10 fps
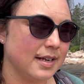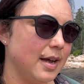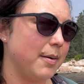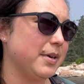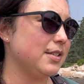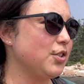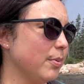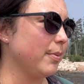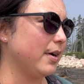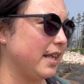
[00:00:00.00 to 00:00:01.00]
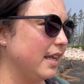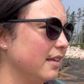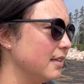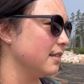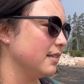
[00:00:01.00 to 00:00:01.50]
But it's super pretty
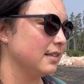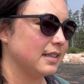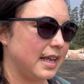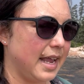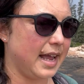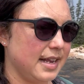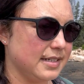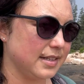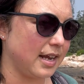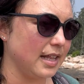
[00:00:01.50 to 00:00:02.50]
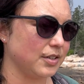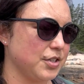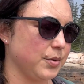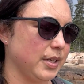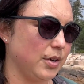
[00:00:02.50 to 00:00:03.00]
and the colors
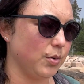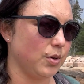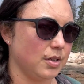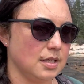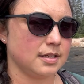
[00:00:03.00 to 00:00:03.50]
are really cool.